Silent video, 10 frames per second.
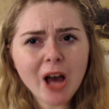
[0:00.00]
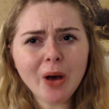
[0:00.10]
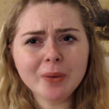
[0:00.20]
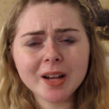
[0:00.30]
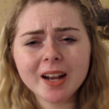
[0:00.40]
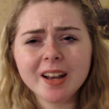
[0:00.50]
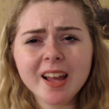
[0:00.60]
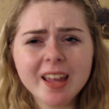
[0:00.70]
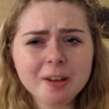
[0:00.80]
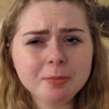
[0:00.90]
Oh, and
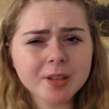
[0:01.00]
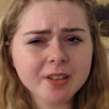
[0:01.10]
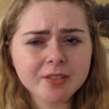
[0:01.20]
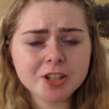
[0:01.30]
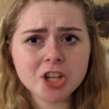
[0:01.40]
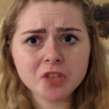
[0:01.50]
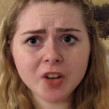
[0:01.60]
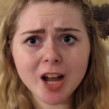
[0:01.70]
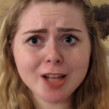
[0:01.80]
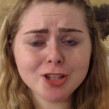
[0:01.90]
I can't believe I just
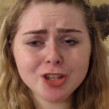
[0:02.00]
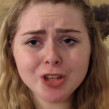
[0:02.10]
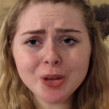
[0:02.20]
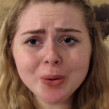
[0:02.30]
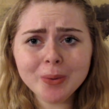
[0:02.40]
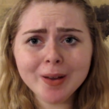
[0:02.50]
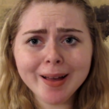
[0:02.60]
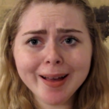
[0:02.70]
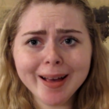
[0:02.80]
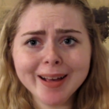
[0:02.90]
forgot two
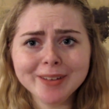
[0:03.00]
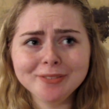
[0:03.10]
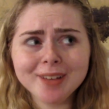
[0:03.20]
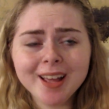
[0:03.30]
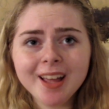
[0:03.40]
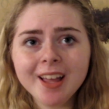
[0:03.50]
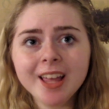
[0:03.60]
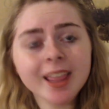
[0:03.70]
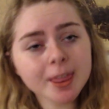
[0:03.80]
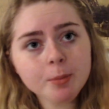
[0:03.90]
of
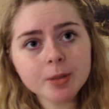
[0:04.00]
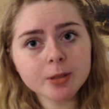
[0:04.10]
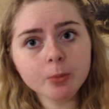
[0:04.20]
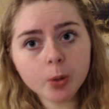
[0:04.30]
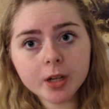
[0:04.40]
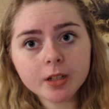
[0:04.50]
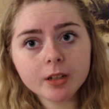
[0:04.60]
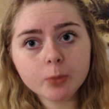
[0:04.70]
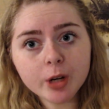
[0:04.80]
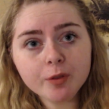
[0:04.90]
the most important,
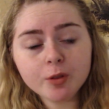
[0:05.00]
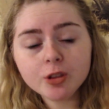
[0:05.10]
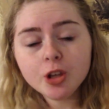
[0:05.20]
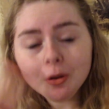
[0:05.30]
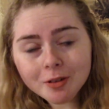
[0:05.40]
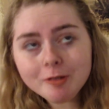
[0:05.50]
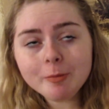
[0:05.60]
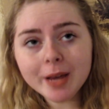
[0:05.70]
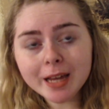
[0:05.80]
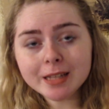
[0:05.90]
one of two of
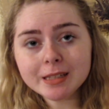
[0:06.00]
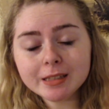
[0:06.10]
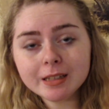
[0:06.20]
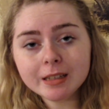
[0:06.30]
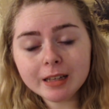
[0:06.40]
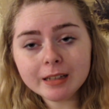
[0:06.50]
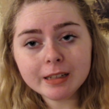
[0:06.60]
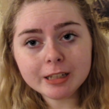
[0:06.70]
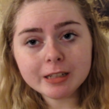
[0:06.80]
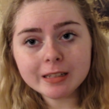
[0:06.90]
the biggest
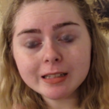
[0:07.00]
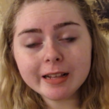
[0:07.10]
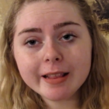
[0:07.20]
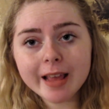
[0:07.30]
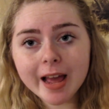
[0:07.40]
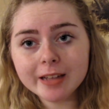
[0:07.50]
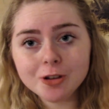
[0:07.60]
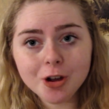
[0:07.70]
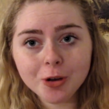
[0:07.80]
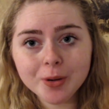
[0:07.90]
conditions that I
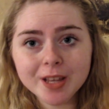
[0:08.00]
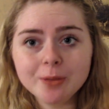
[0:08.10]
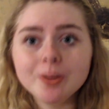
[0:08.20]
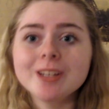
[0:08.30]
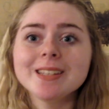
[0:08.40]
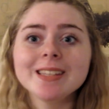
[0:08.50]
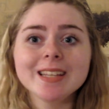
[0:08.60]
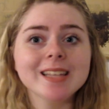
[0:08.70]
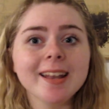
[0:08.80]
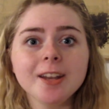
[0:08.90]
struggle with, which is
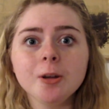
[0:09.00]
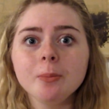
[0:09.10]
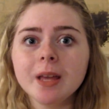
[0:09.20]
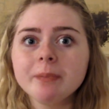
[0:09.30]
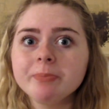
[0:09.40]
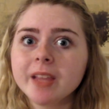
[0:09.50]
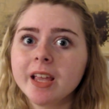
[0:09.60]
dysautonomia